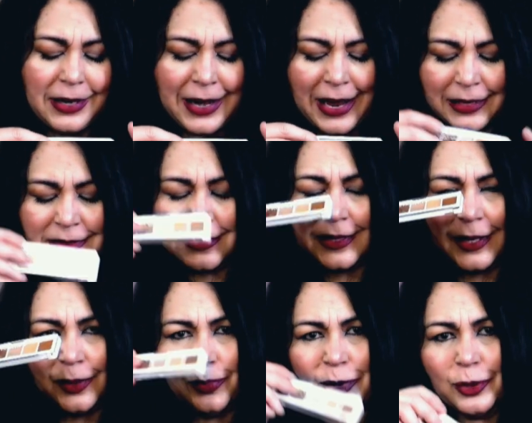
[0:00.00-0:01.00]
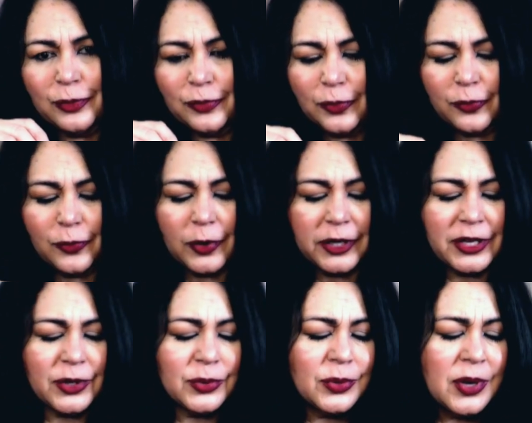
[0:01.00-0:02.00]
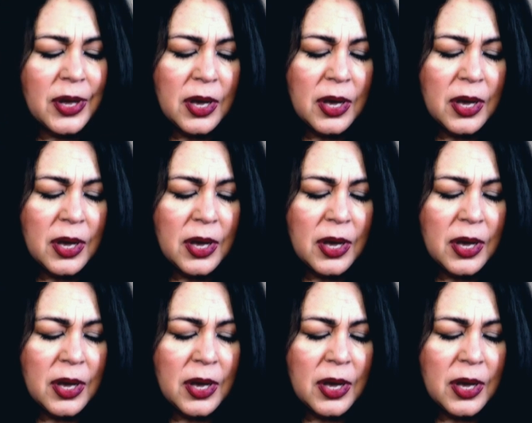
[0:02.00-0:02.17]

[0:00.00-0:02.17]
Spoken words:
nice and beautiful for you.